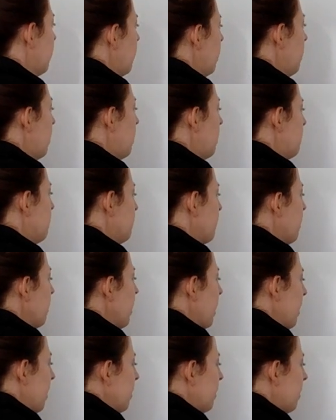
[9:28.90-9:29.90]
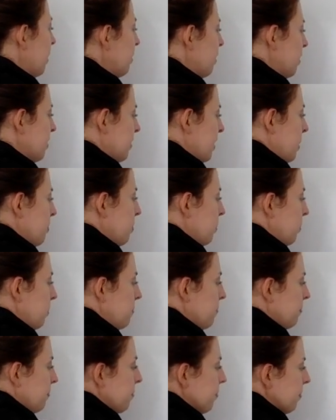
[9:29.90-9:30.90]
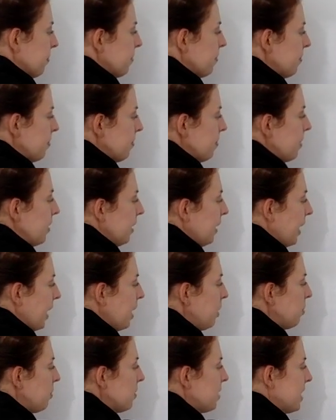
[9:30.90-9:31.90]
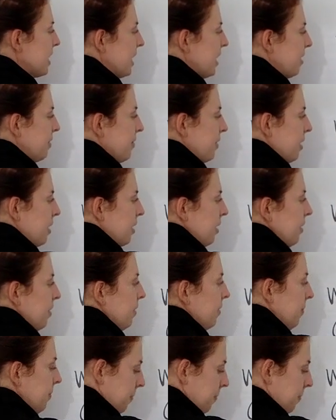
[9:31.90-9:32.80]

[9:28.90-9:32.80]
Okay, another example. Cable TV.